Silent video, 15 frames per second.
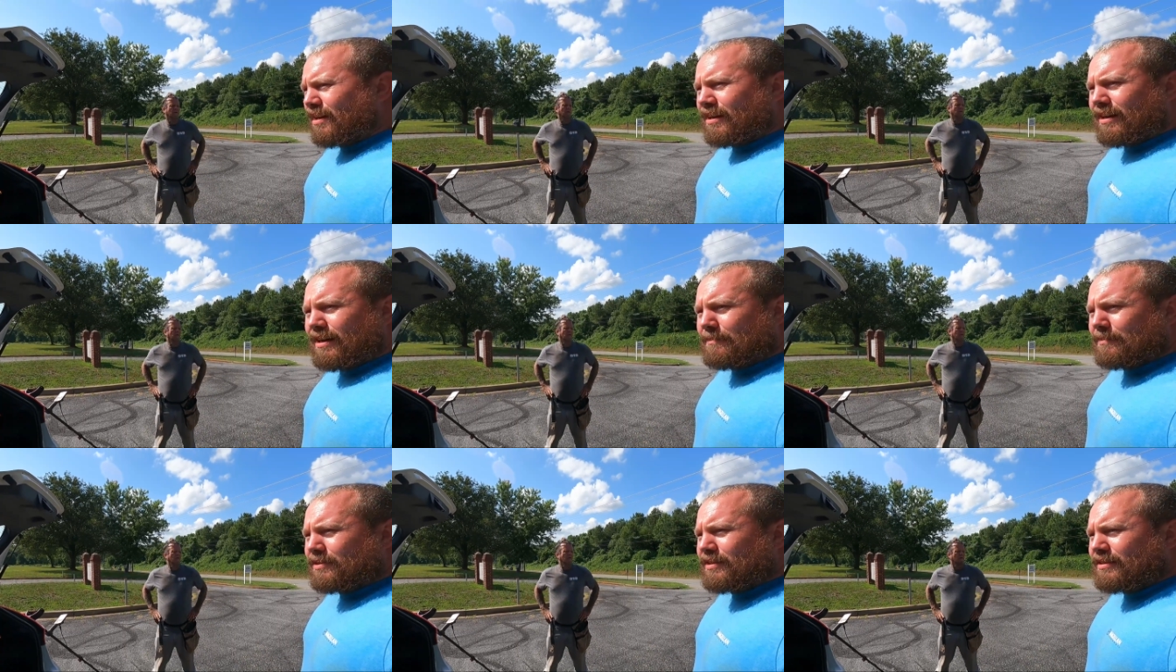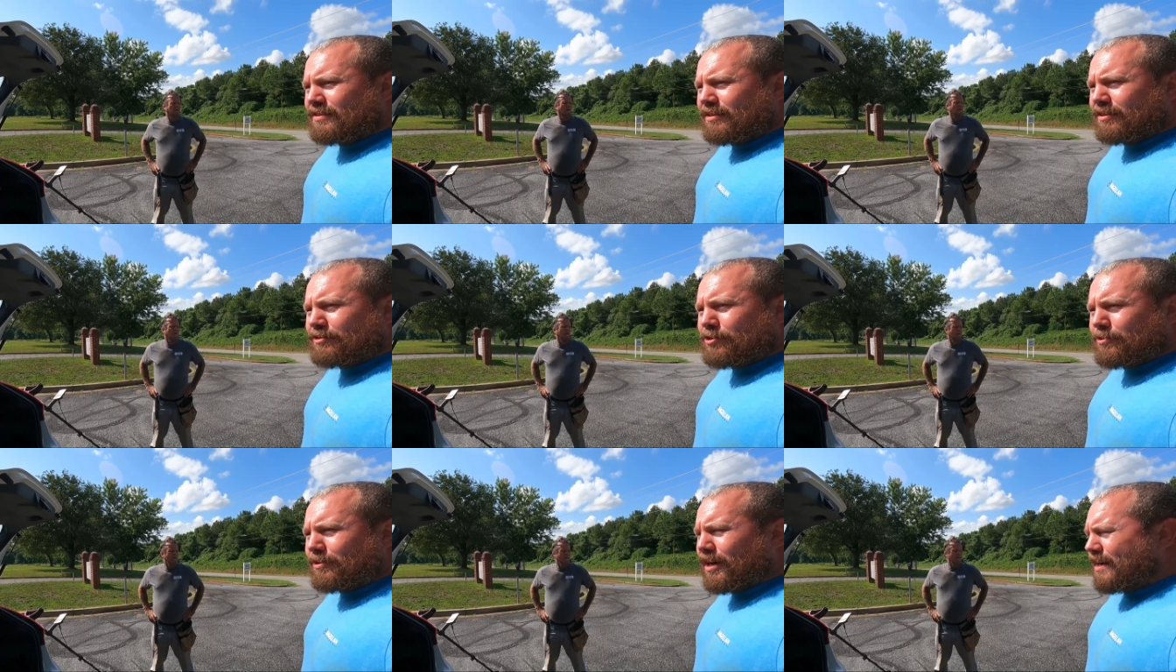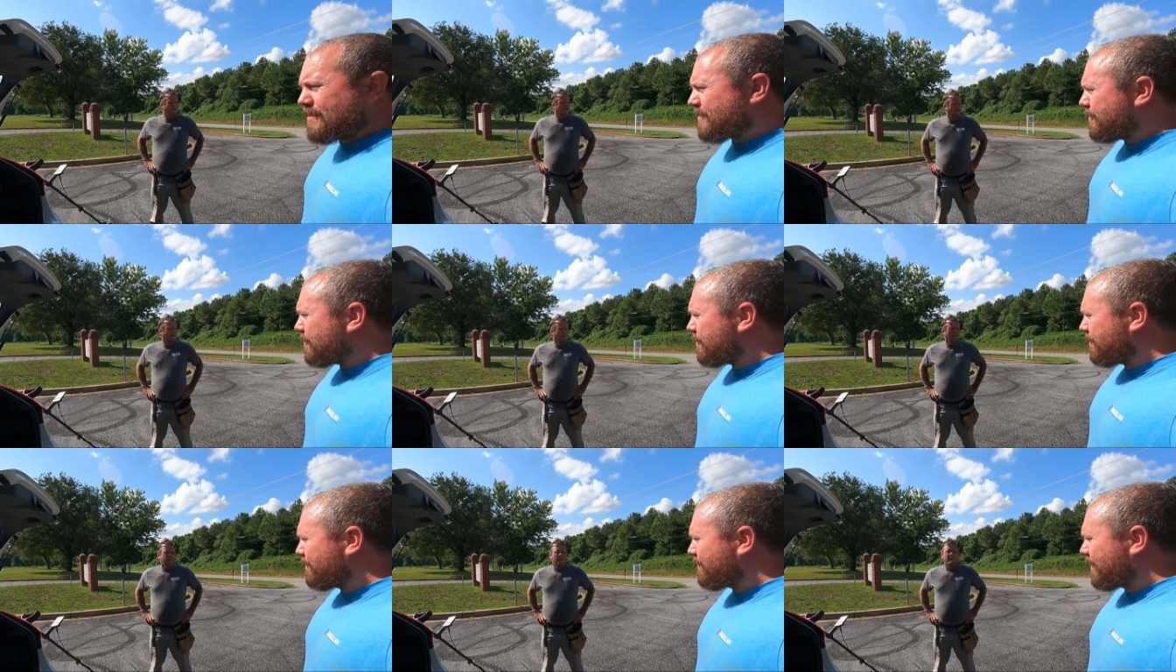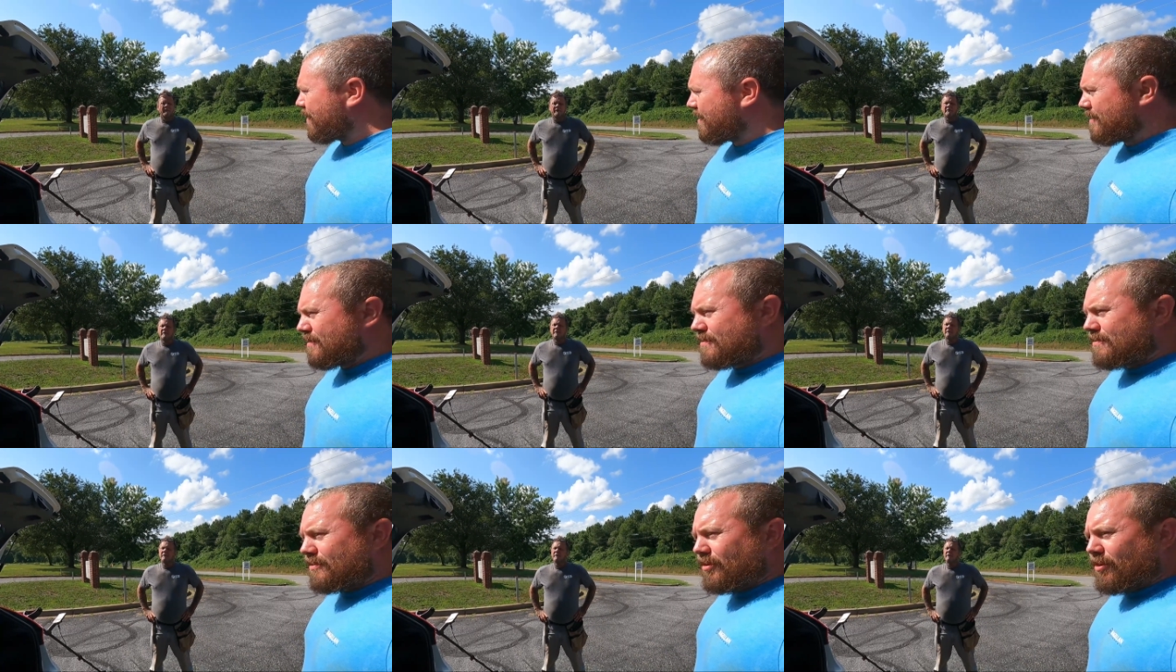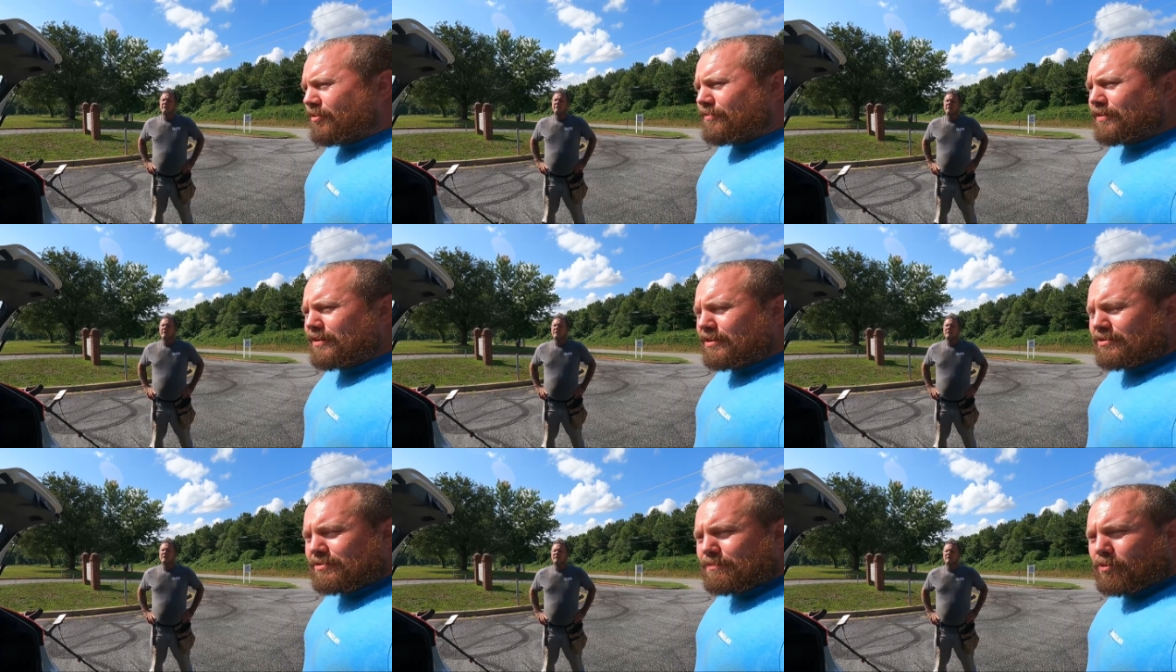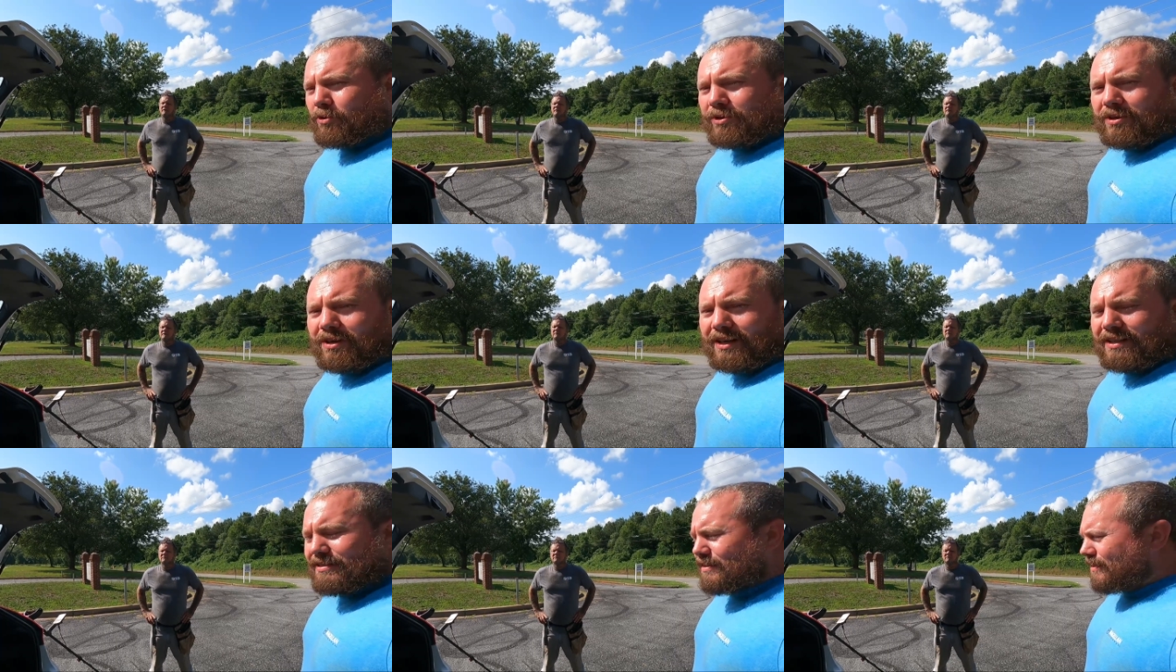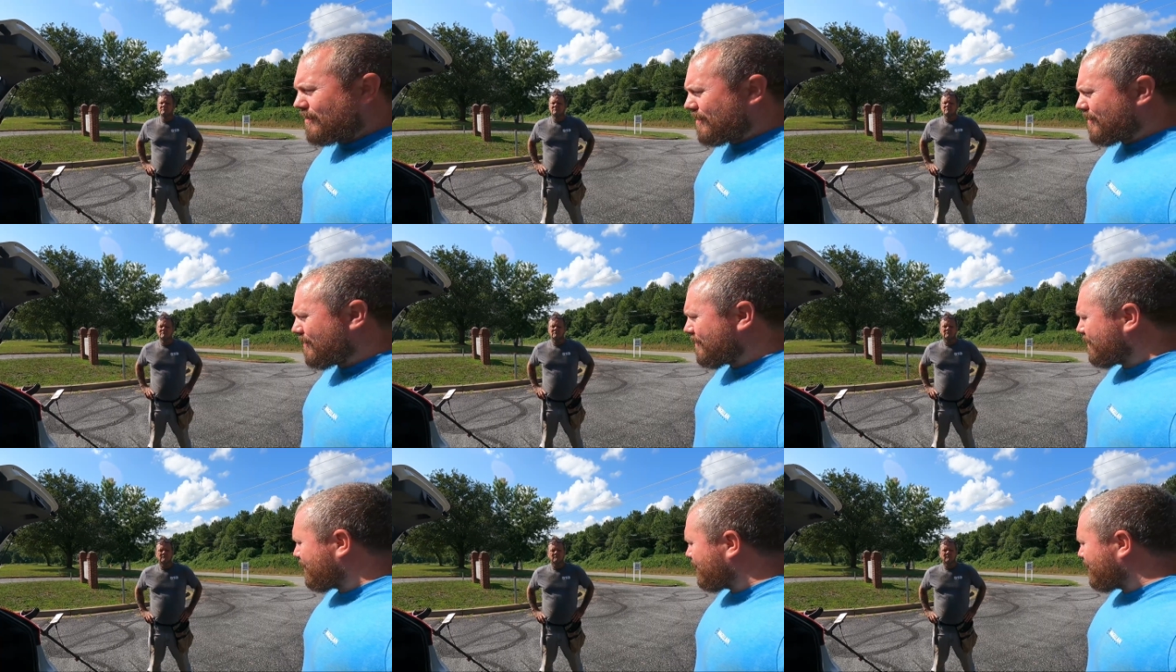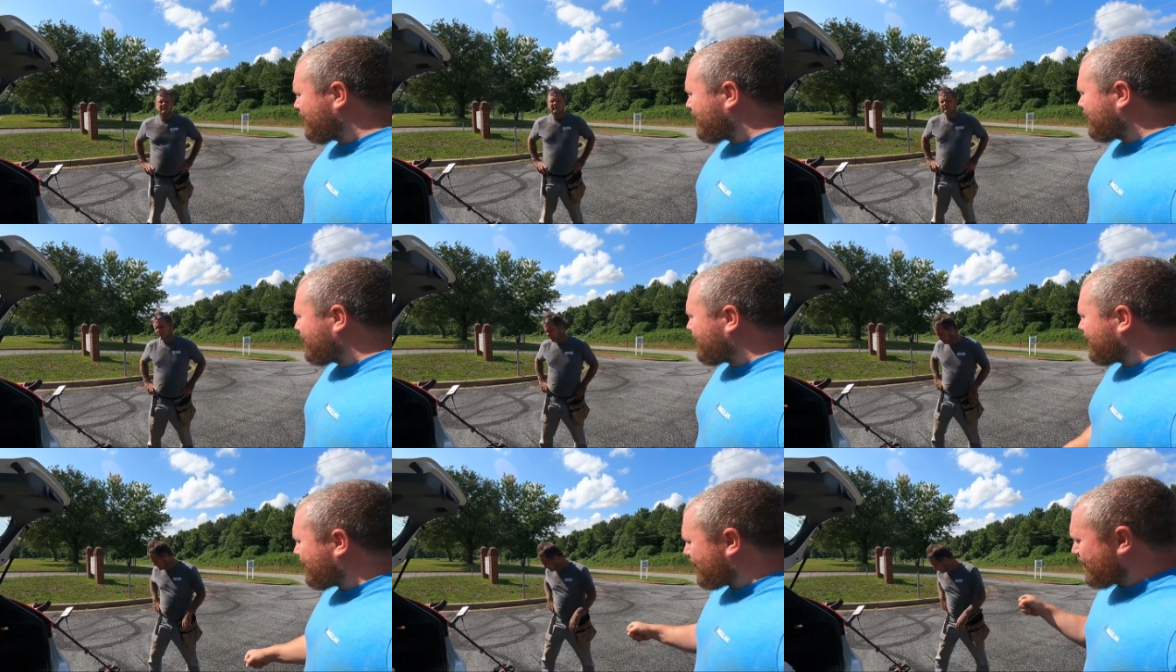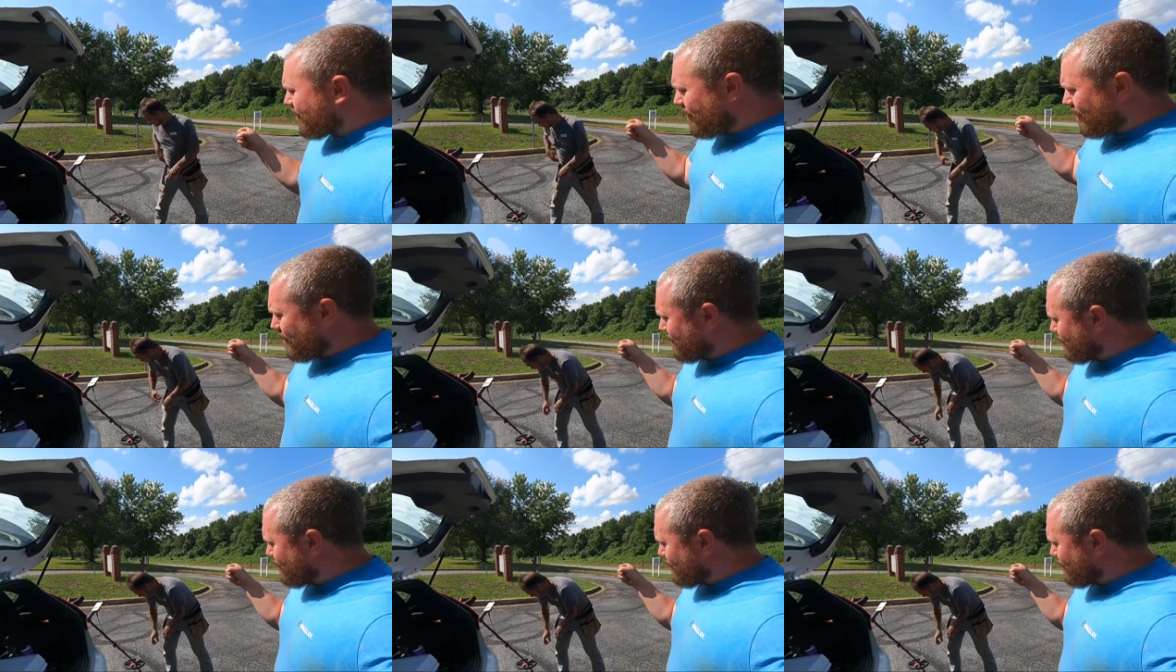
Um, it's a junior high school, so hopefully there's some more targets here. Let's do it. Let's do it.